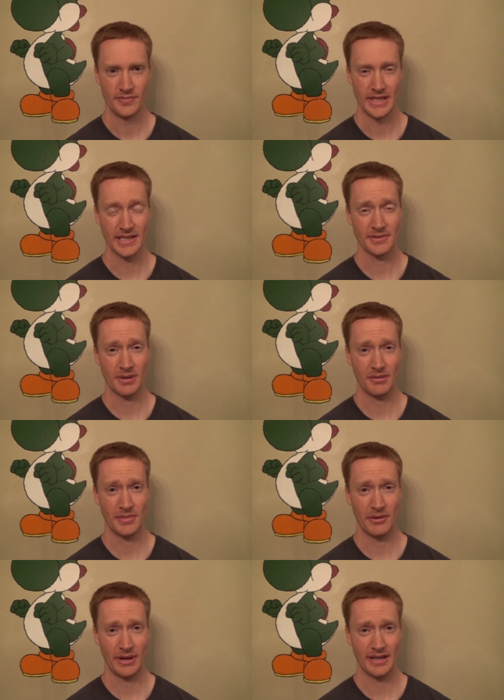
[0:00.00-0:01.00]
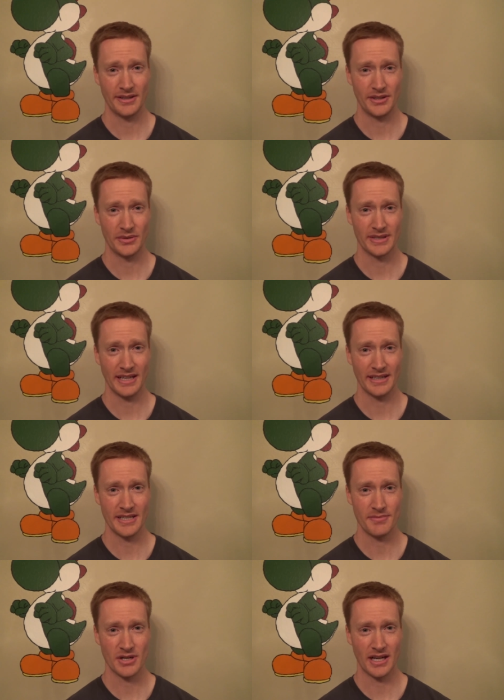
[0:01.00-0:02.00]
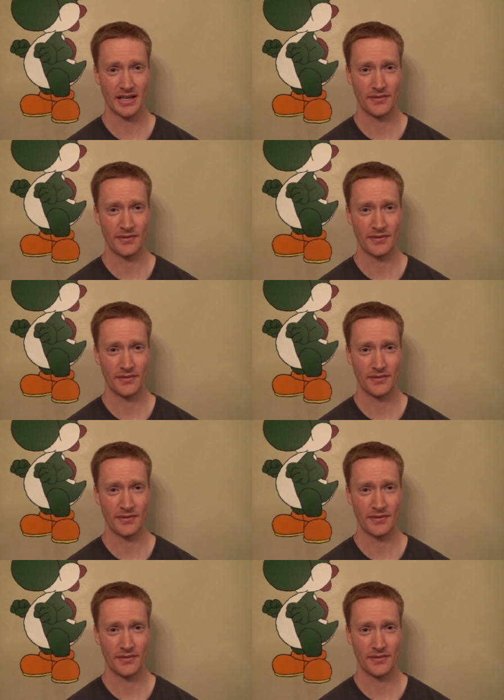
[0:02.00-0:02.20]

The next problem I ran into is how to keep track